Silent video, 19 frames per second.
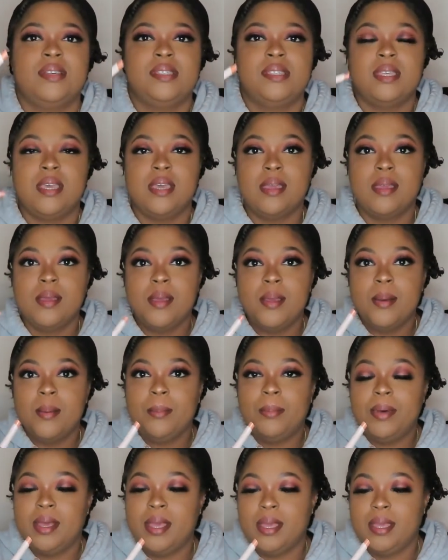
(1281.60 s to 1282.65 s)
really see it,
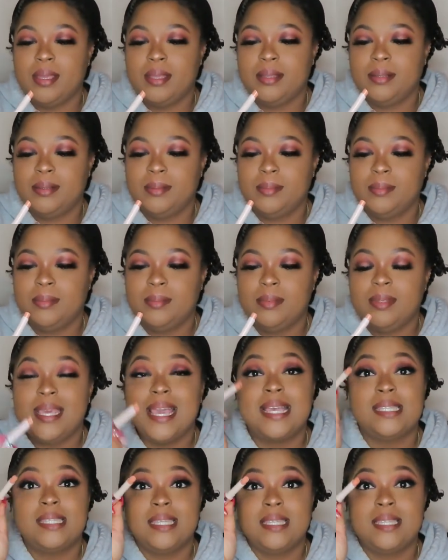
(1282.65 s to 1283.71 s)
but
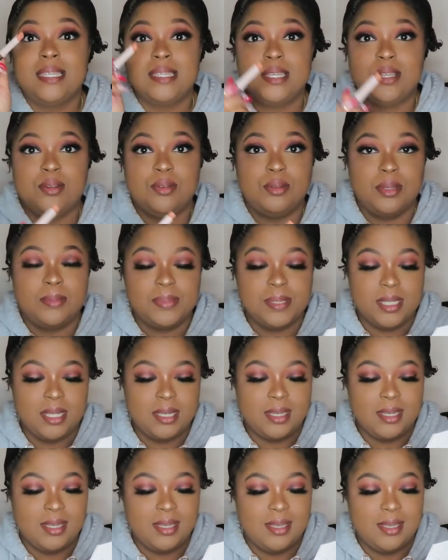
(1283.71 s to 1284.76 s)
yes, this is a new
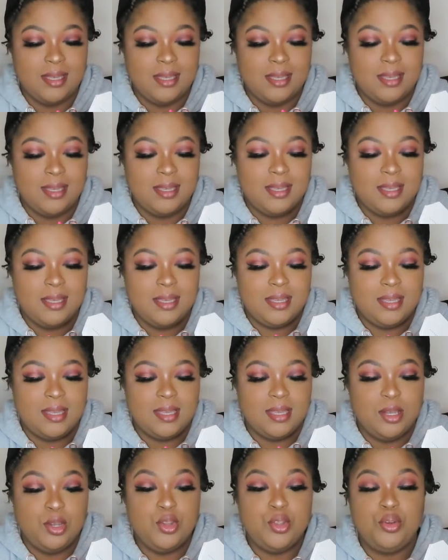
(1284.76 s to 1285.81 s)
lipstick.
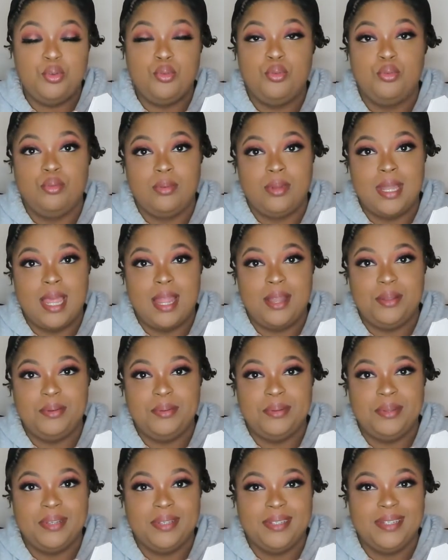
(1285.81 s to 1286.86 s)
New, not
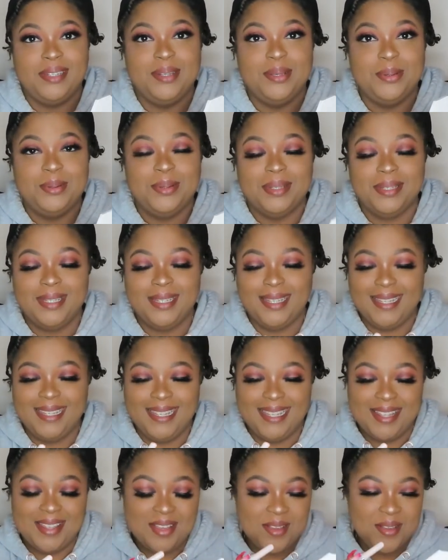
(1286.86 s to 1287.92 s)
nude, new.
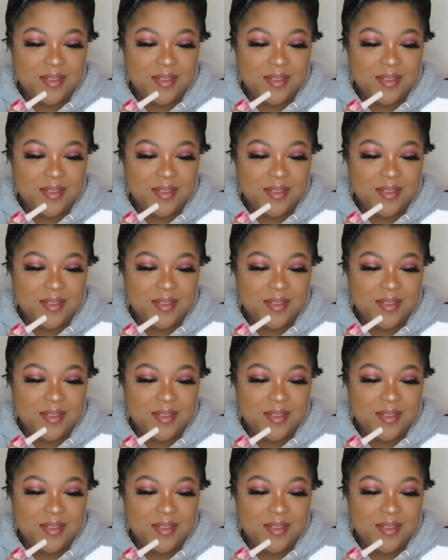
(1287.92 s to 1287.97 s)
We're